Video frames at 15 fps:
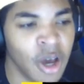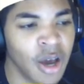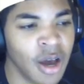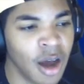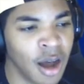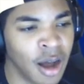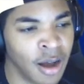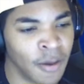
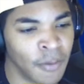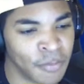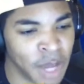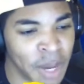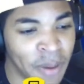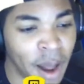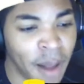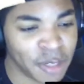I
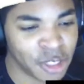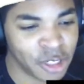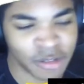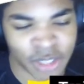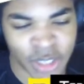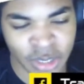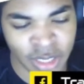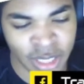probably should have
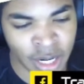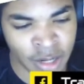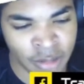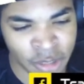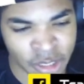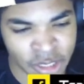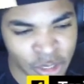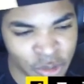shielded that up
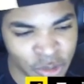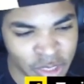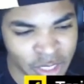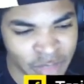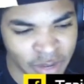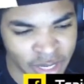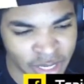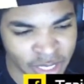just to see if I
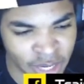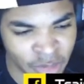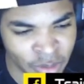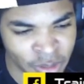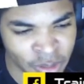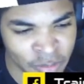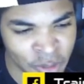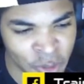could get rid of the
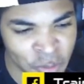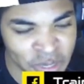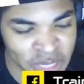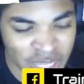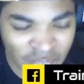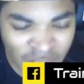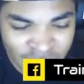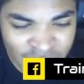Mew,
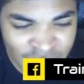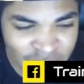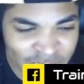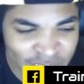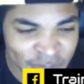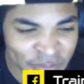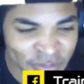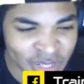because
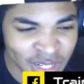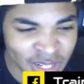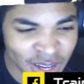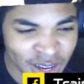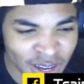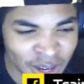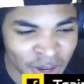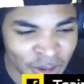they're
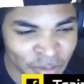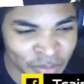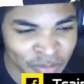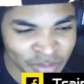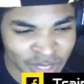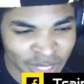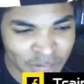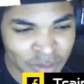
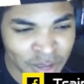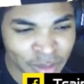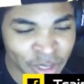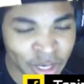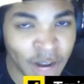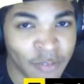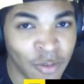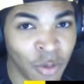going to be able to get
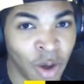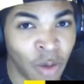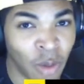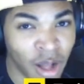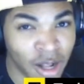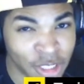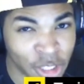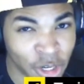off a Wild
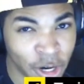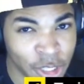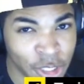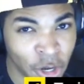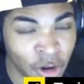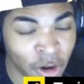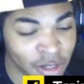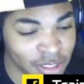Charge on
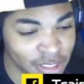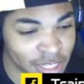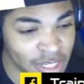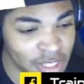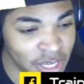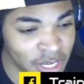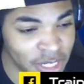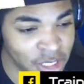our
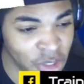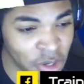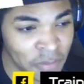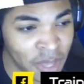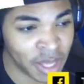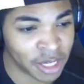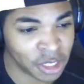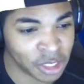Seaking. So I'm not
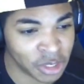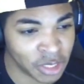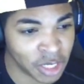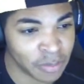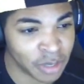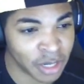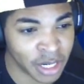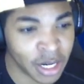going to shield up
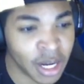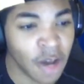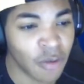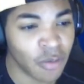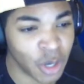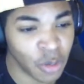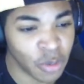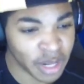here. We
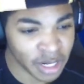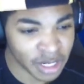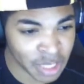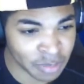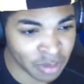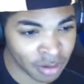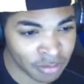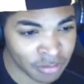don't get a
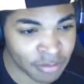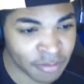debuff,